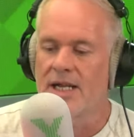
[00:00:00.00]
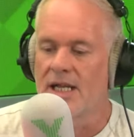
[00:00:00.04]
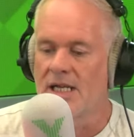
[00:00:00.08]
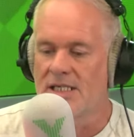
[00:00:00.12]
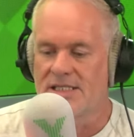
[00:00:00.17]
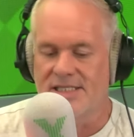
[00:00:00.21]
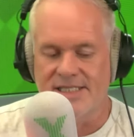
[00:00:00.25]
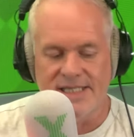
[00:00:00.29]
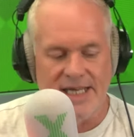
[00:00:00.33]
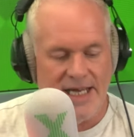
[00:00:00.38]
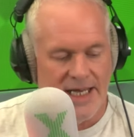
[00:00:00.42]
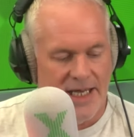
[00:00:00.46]
I
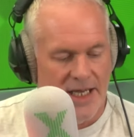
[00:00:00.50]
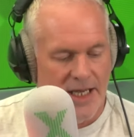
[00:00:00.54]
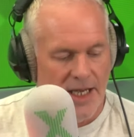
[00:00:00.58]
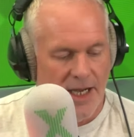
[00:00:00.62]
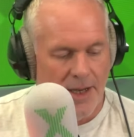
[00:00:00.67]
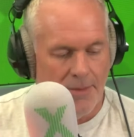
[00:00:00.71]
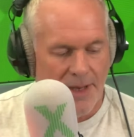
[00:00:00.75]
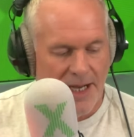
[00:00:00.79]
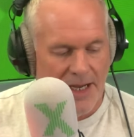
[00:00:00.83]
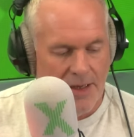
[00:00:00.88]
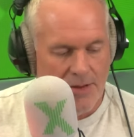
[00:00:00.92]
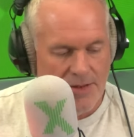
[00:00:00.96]
say
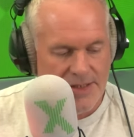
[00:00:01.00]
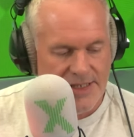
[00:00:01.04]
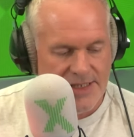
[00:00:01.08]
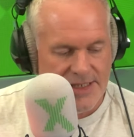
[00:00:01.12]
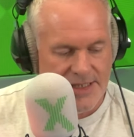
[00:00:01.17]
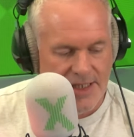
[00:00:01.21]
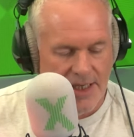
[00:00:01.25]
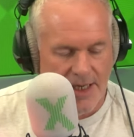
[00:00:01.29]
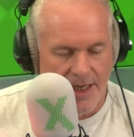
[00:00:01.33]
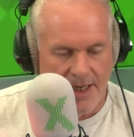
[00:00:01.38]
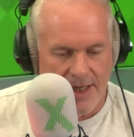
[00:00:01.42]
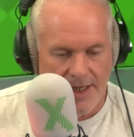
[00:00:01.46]
about
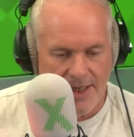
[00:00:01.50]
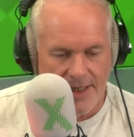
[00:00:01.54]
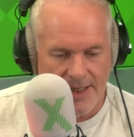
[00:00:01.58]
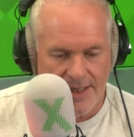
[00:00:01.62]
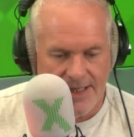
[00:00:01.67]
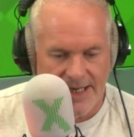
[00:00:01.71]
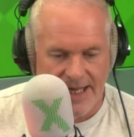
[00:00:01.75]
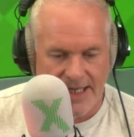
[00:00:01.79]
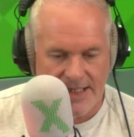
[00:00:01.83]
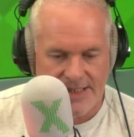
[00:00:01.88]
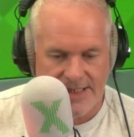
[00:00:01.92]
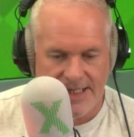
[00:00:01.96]
our
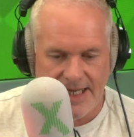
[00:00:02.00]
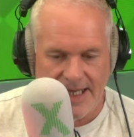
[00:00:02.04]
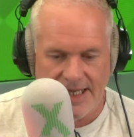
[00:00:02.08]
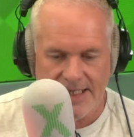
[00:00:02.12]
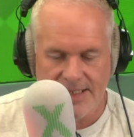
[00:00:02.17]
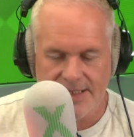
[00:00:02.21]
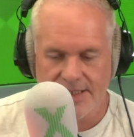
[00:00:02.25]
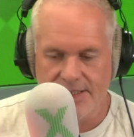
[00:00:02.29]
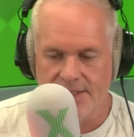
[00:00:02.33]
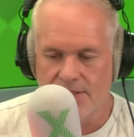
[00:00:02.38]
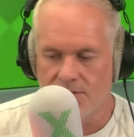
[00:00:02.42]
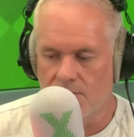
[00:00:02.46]
next
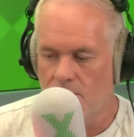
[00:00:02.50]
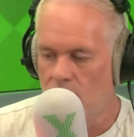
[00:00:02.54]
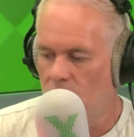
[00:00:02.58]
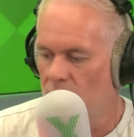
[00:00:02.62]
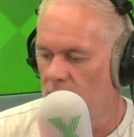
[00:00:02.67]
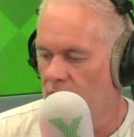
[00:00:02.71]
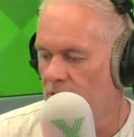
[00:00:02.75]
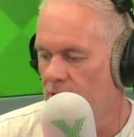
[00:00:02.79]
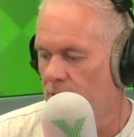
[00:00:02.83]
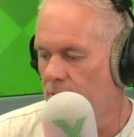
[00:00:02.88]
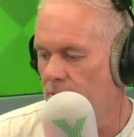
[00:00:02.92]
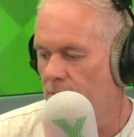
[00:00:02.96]
guests? One
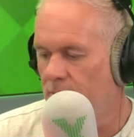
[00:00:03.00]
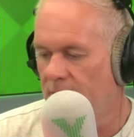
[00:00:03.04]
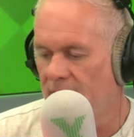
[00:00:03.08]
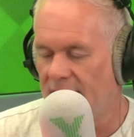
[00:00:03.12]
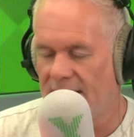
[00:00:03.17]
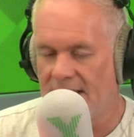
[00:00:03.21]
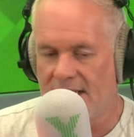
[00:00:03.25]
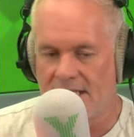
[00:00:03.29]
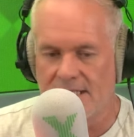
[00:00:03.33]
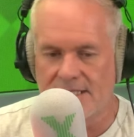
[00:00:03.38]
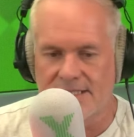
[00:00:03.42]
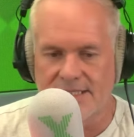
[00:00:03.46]
of them
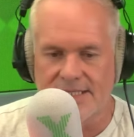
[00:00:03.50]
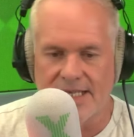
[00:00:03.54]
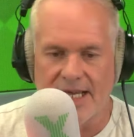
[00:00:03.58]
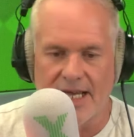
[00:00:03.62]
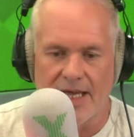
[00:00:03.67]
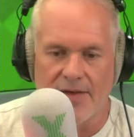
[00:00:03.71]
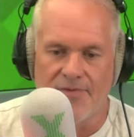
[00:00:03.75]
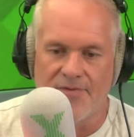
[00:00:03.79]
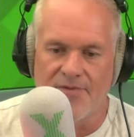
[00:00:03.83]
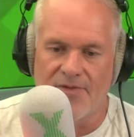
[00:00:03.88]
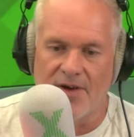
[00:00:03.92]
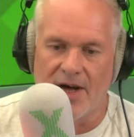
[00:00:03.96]
is
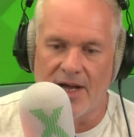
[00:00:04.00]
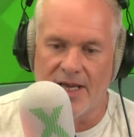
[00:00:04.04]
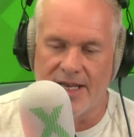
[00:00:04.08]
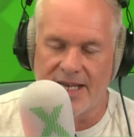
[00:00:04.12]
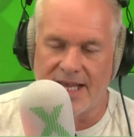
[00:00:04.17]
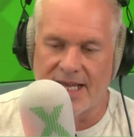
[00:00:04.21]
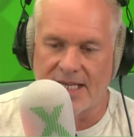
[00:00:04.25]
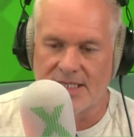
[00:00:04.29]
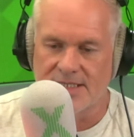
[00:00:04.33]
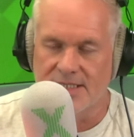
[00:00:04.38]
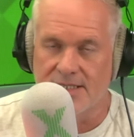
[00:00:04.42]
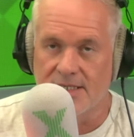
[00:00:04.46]
a fine
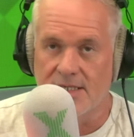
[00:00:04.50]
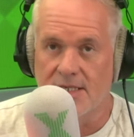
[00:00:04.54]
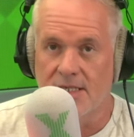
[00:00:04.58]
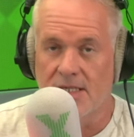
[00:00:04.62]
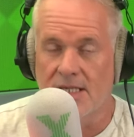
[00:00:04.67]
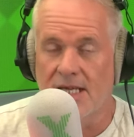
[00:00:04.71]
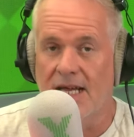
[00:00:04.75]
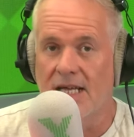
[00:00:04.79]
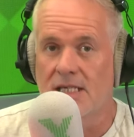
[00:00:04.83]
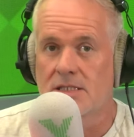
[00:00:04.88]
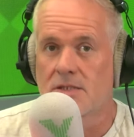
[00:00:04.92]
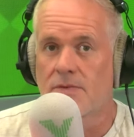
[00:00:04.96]
actor
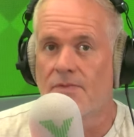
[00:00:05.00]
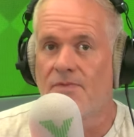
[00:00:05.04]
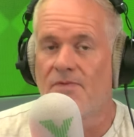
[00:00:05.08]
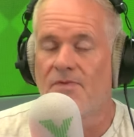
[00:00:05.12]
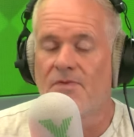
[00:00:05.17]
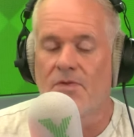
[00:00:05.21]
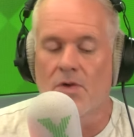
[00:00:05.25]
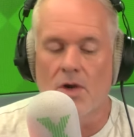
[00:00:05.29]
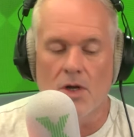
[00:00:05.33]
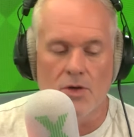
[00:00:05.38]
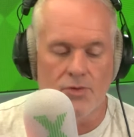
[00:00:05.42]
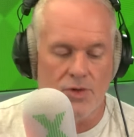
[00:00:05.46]
that has
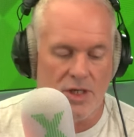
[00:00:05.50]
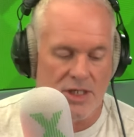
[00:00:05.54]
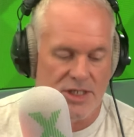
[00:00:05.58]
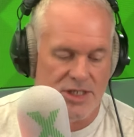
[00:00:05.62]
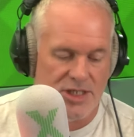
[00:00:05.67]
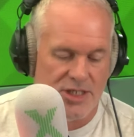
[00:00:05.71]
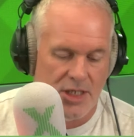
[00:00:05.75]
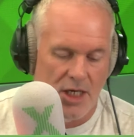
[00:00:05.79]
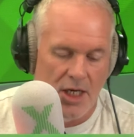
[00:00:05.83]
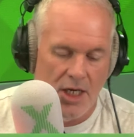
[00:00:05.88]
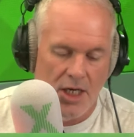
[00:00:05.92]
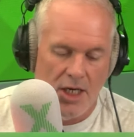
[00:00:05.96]

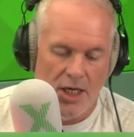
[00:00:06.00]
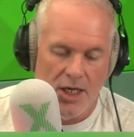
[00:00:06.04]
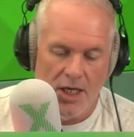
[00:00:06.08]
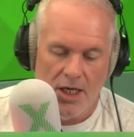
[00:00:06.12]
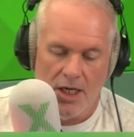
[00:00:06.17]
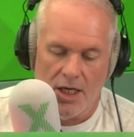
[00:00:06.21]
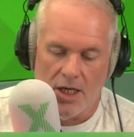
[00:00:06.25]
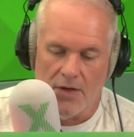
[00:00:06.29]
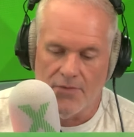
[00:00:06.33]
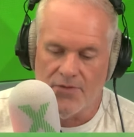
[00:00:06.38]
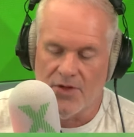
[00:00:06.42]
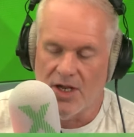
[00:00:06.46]
flourished
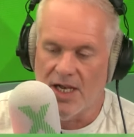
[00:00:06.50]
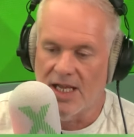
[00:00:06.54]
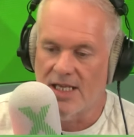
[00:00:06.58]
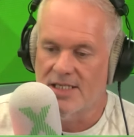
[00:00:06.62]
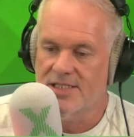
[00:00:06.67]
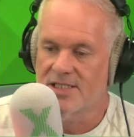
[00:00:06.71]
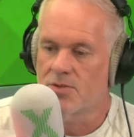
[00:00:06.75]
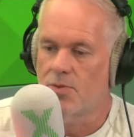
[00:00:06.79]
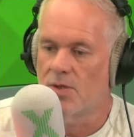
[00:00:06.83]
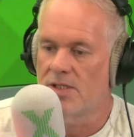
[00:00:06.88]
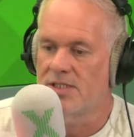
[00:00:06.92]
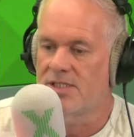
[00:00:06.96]
over the
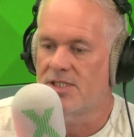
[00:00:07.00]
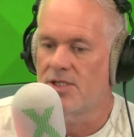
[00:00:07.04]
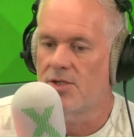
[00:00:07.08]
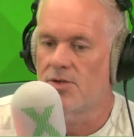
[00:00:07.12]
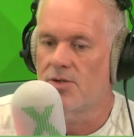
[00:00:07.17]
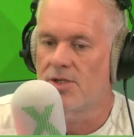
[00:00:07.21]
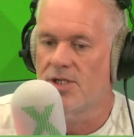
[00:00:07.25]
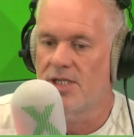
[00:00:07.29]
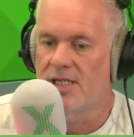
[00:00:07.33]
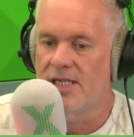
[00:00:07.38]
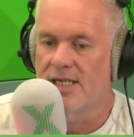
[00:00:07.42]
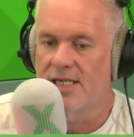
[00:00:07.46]
last
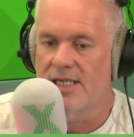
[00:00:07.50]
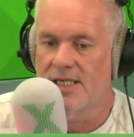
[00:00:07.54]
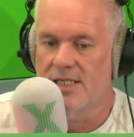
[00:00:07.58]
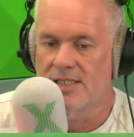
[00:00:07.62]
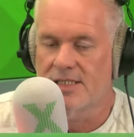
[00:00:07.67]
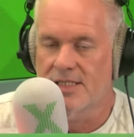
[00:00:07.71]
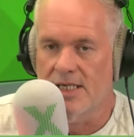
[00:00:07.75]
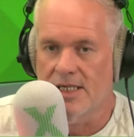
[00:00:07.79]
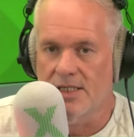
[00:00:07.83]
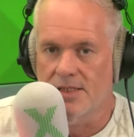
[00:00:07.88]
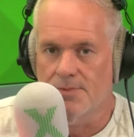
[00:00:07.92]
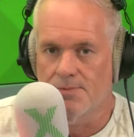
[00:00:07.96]
20-odd
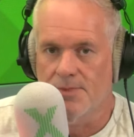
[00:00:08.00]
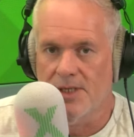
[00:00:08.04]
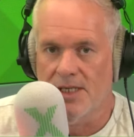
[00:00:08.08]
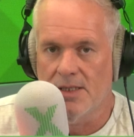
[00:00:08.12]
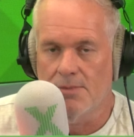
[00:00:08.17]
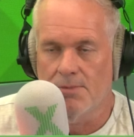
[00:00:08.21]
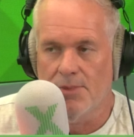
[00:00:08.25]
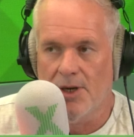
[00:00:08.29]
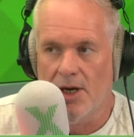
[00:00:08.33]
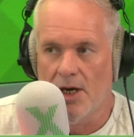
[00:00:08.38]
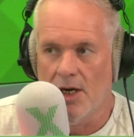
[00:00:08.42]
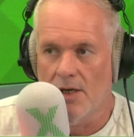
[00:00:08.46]
years and
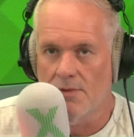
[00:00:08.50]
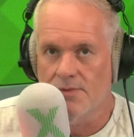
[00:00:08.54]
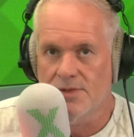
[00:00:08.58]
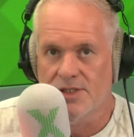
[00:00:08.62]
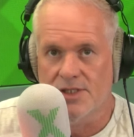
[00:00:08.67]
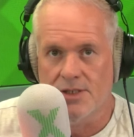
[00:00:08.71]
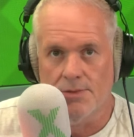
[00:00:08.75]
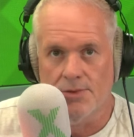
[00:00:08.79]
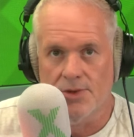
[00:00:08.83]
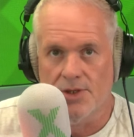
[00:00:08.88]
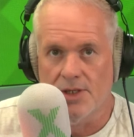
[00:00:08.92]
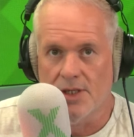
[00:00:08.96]
been part of
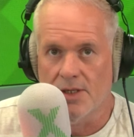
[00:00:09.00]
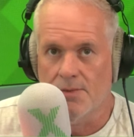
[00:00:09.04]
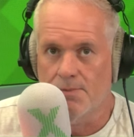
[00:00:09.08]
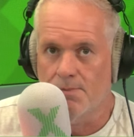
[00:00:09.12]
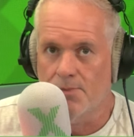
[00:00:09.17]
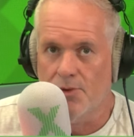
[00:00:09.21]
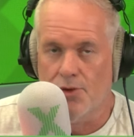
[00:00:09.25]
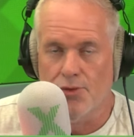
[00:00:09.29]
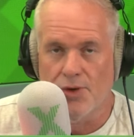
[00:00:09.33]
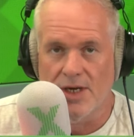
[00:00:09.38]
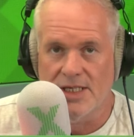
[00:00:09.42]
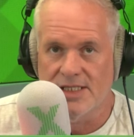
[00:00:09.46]
some of the
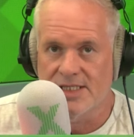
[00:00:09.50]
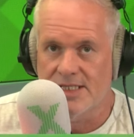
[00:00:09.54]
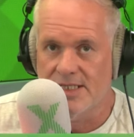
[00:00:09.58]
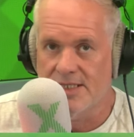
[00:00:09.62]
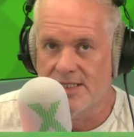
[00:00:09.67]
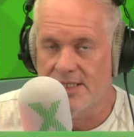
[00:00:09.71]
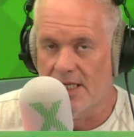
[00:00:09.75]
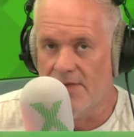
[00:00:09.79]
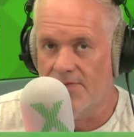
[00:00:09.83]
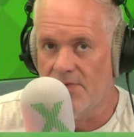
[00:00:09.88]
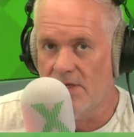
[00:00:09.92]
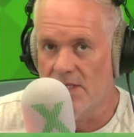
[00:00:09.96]
greatest
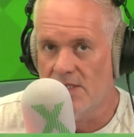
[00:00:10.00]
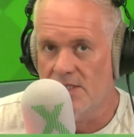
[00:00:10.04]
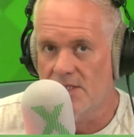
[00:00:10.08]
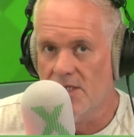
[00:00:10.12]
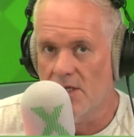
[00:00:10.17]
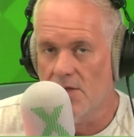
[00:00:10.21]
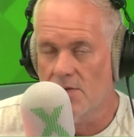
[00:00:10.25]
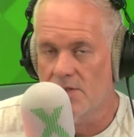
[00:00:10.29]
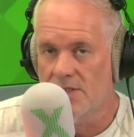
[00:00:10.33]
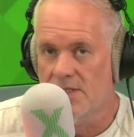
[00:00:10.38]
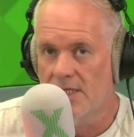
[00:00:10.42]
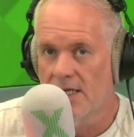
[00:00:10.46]
TV
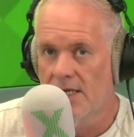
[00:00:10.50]
shows